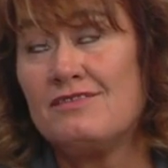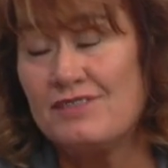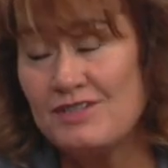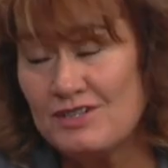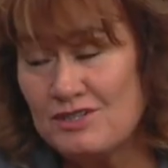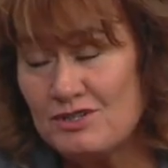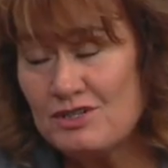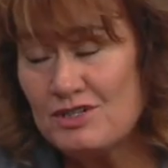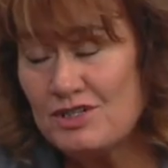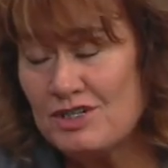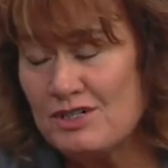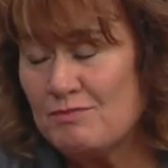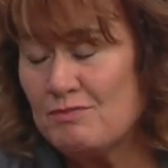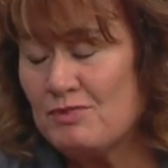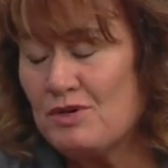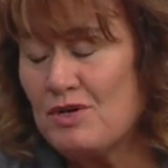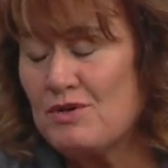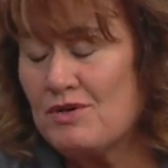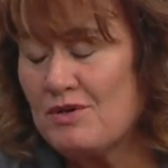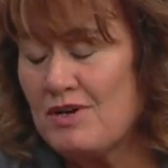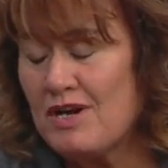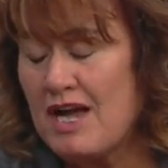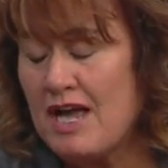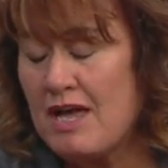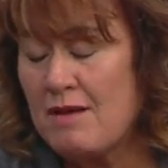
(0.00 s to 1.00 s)
feel good
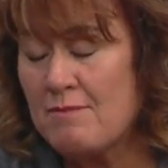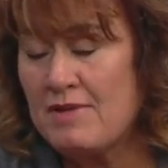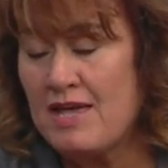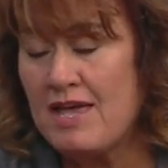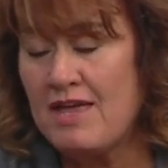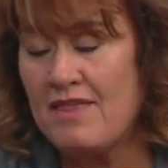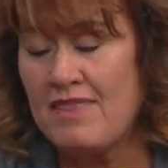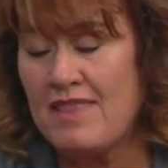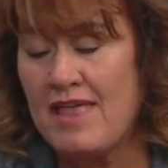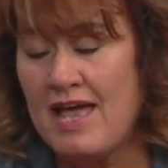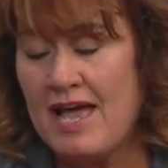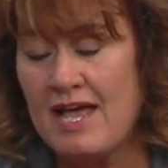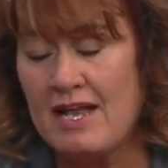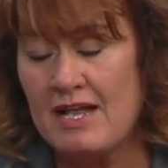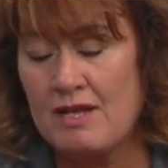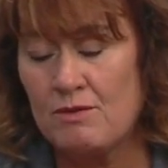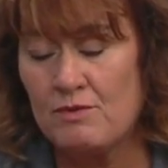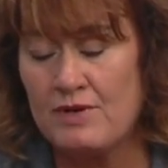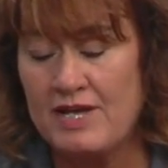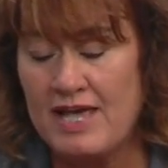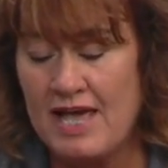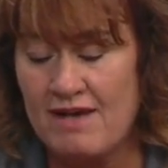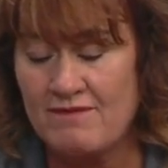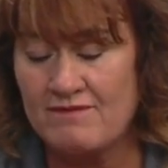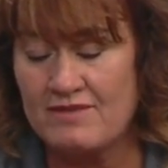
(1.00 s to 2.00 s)
program, and that
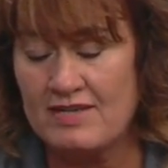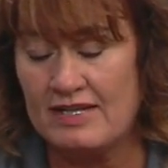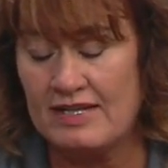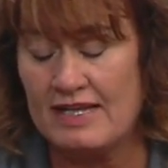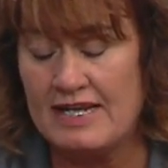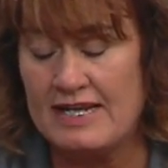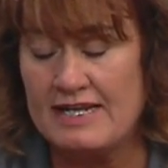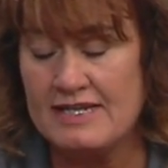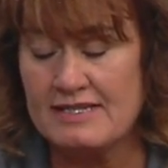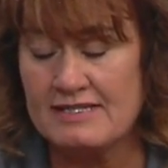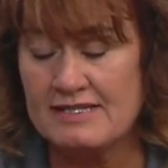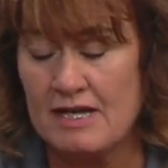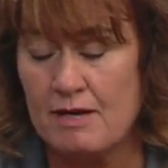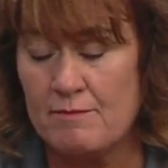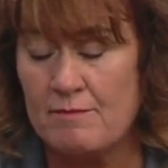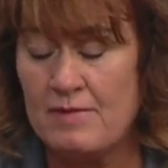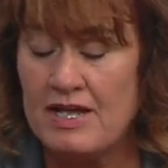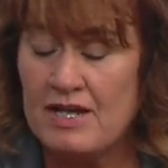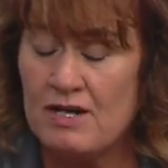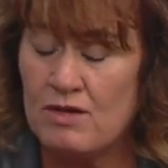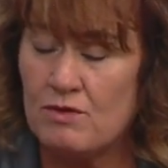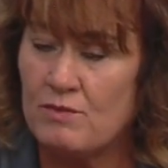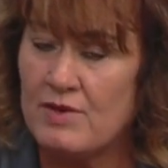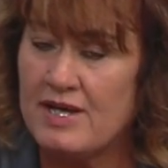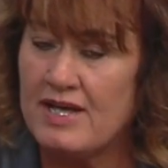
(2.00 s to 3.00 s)
we have the ladies come
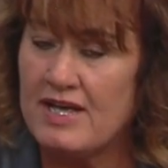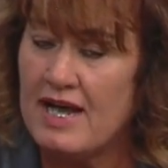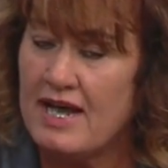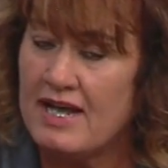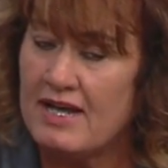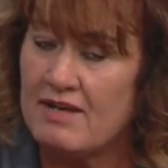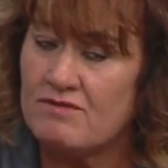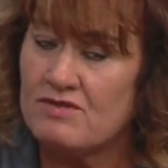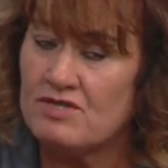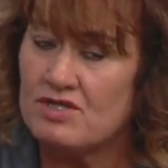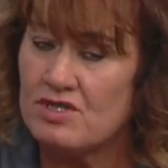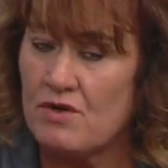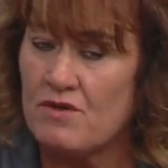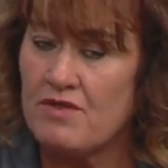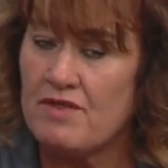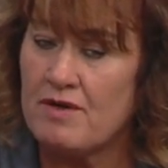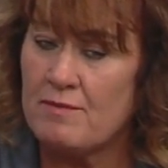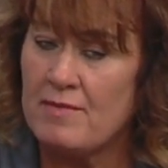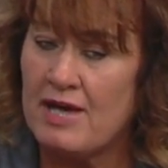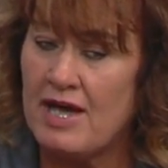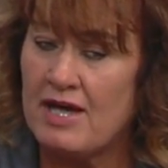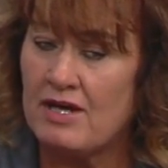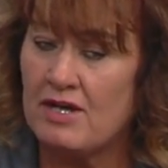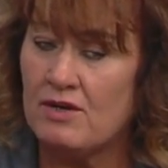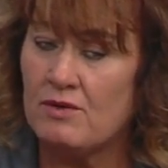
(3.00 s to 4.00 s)
in and we kind of show
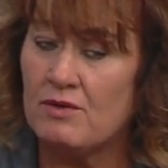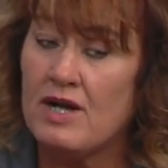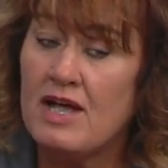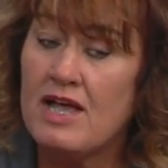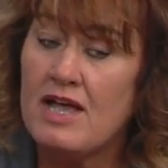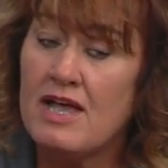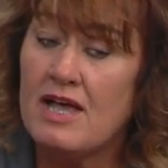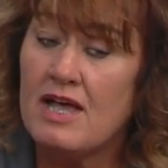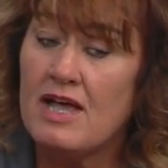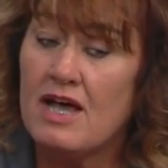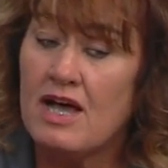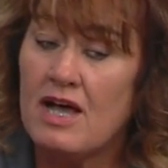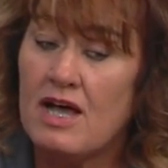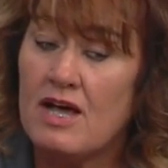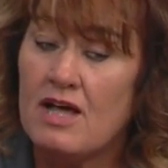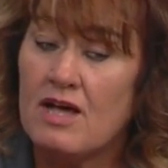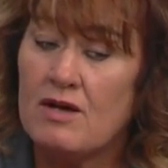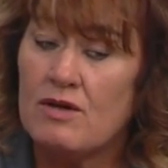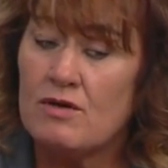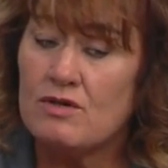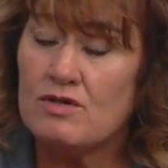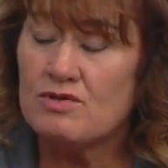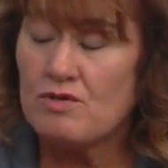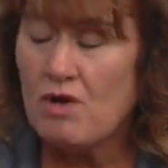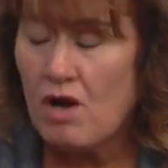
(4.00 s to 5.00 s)
them how to
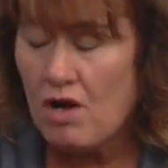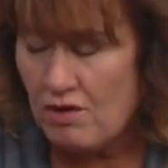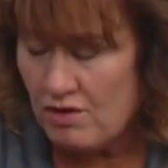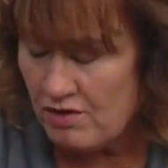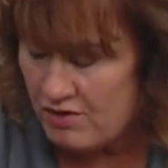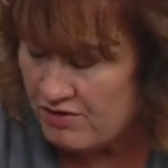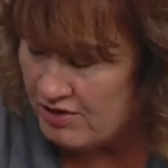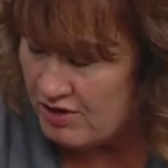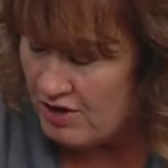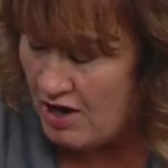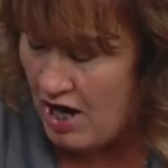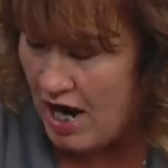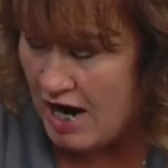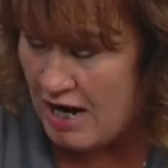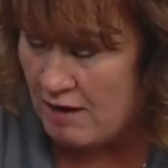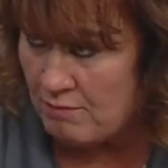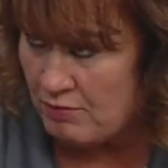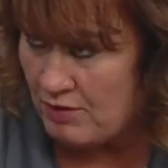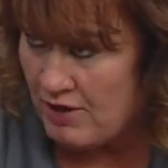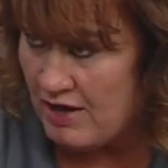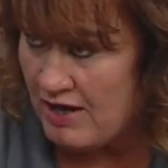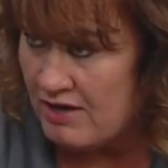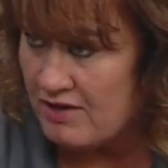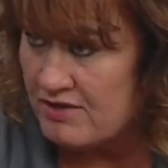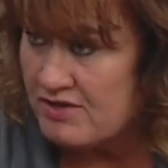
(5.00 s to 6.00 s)
draw on their
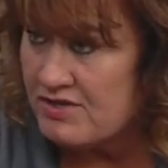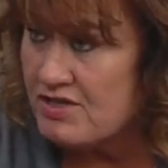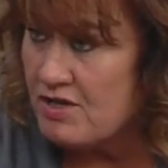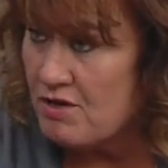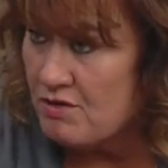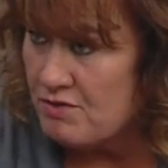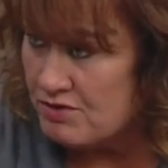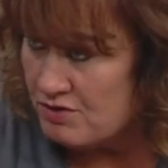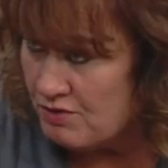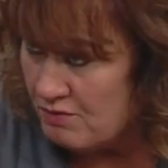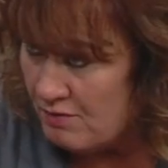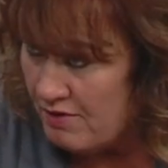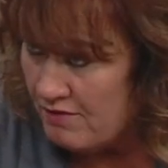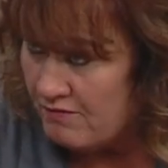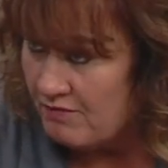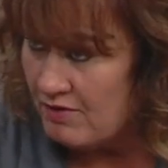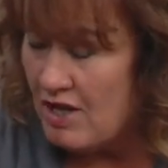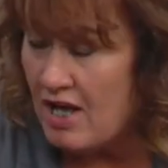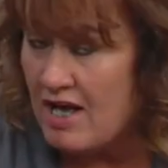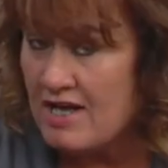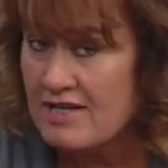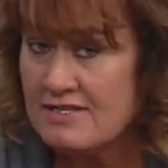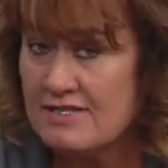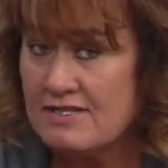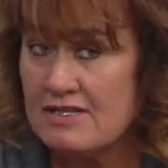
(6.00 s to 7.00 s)
eyebrows, those who have
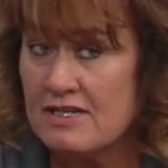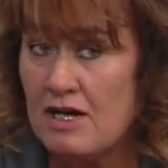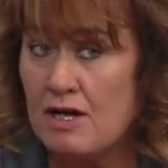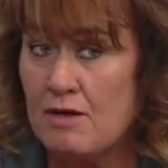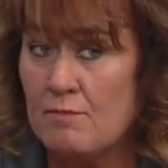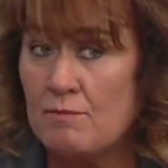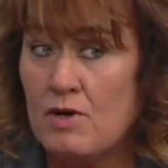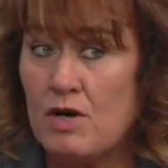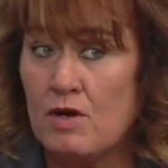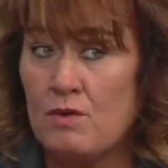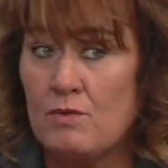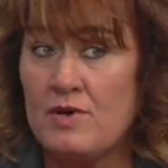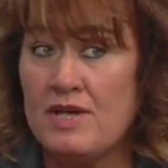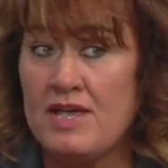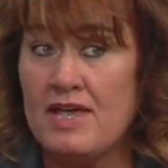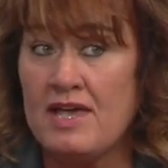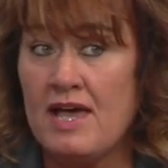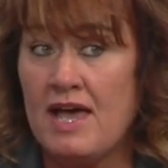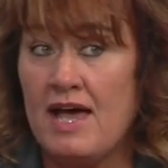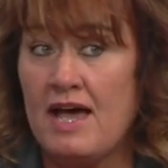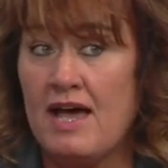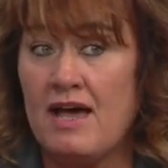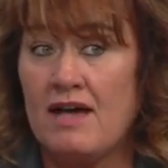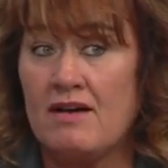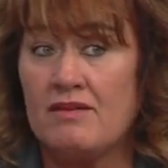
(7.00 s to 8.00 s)
lost them. We
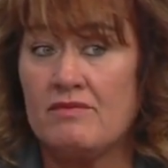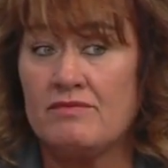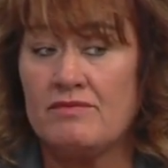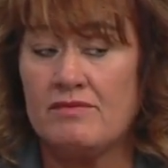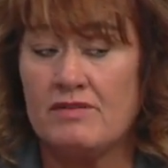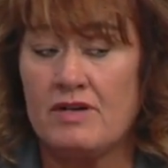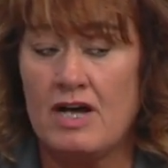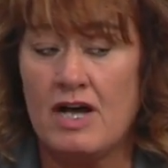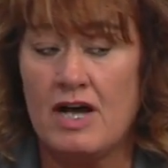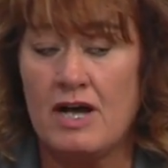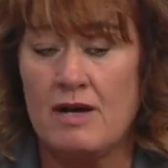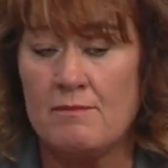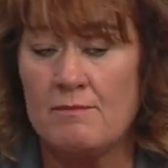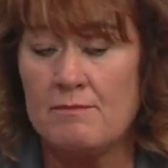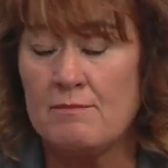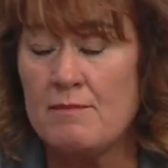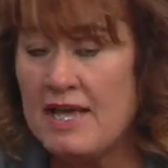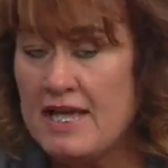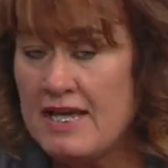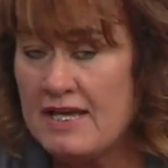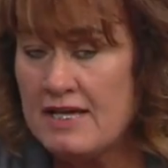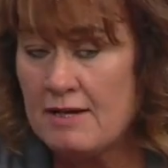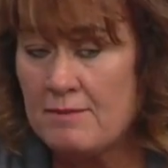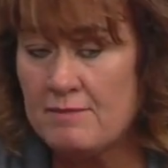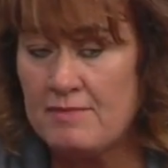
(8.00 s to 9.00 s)
have um,
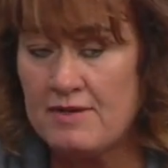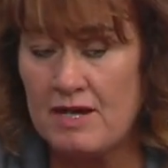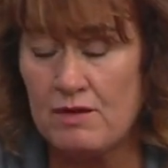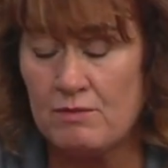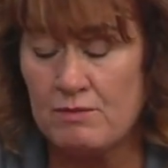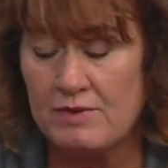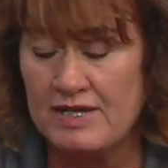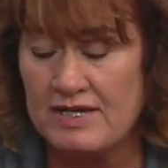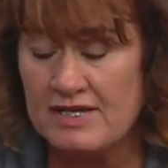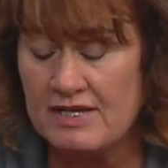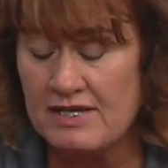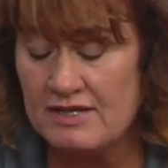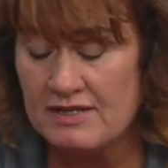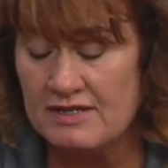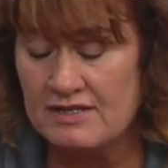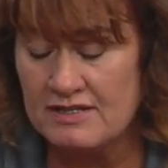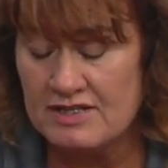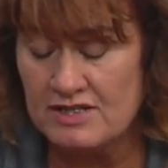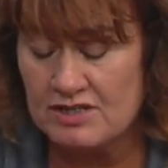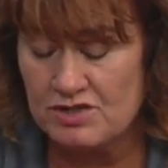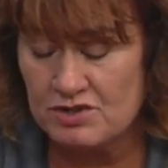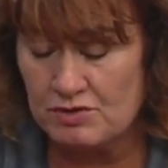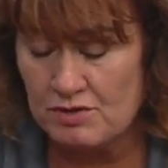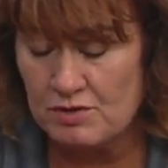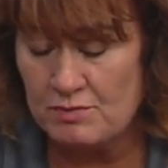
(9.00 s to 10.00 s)
makeup that we uh,
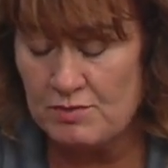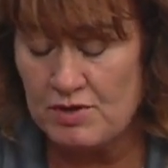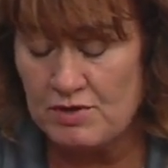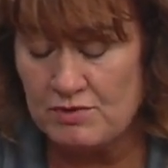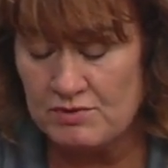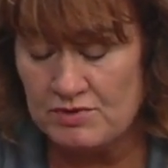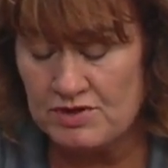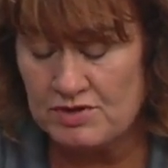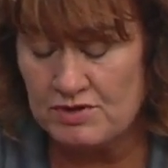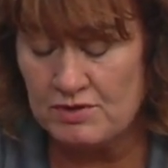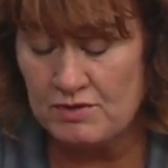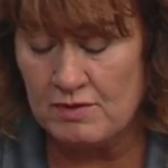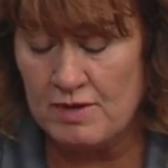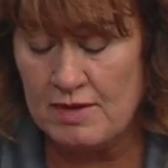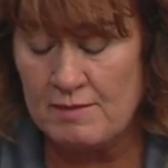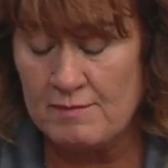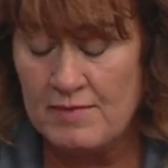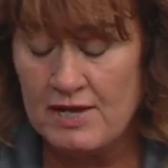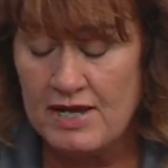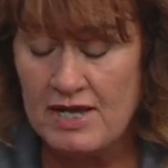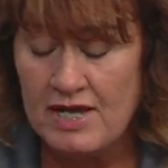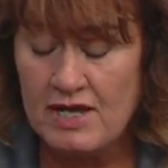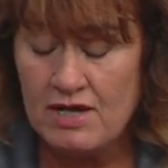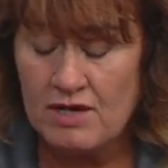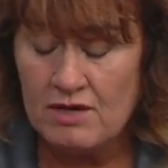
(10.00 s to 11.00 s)
distribute to them.